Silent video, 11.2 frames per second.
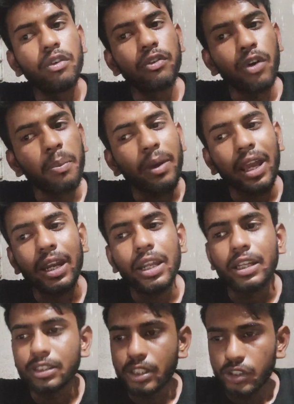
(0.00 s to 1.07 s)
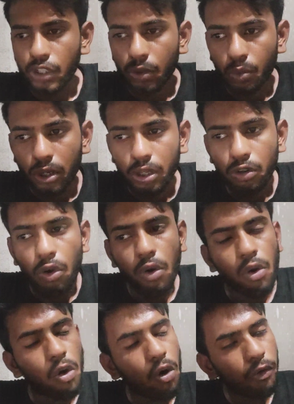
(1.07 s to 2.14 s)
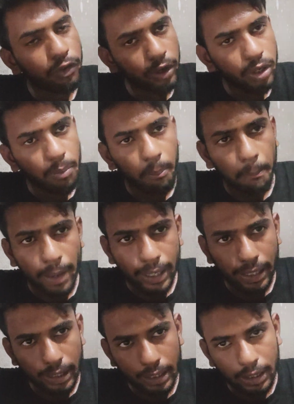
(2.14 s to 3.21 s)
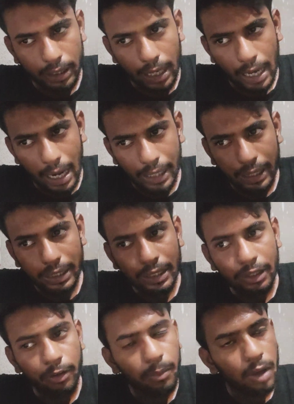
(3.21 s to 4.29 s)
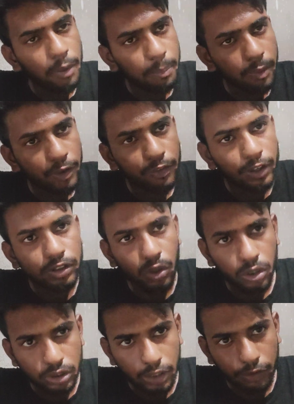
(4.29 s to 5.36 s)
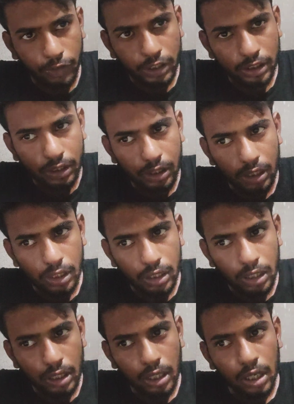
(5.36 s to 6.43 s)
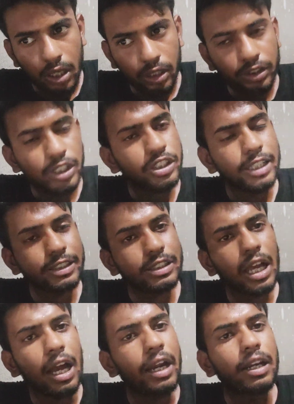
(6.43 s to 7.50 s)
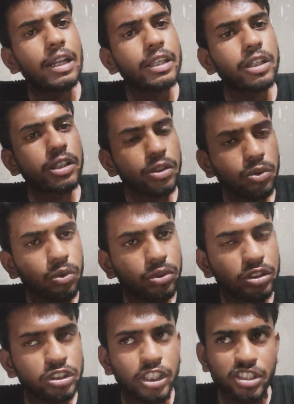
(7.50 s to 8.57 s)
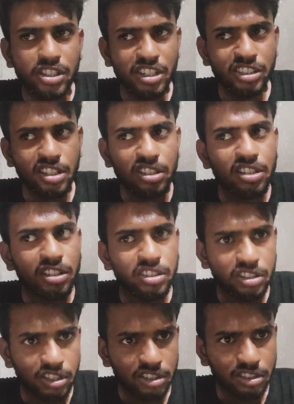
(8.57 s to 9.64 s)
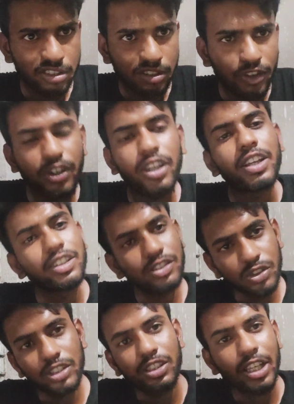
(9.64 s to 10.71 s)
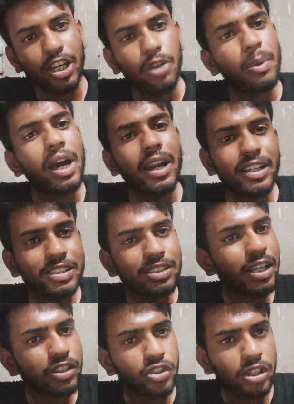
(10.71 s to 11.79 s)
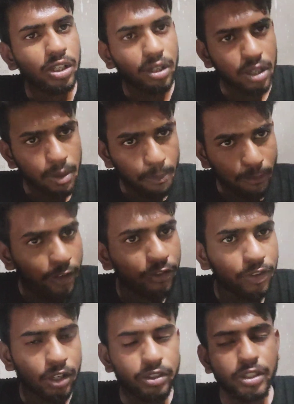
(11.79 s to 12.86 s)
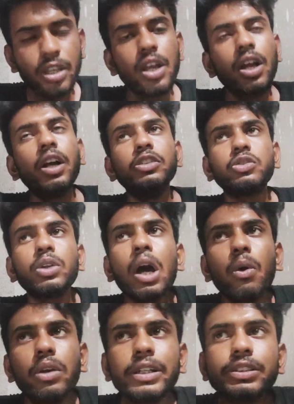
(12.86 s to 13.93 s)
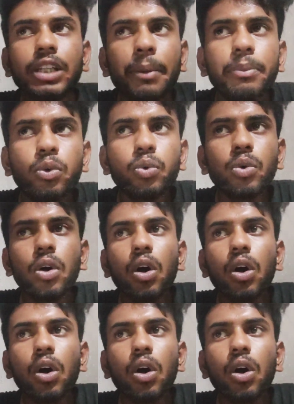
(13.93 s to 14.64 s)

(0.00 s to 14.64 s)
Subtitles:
from an existing word, often by adding a prefix or suffix such as an, like justice and justice, okay. So this kind of an is actually prefix. So now let's come to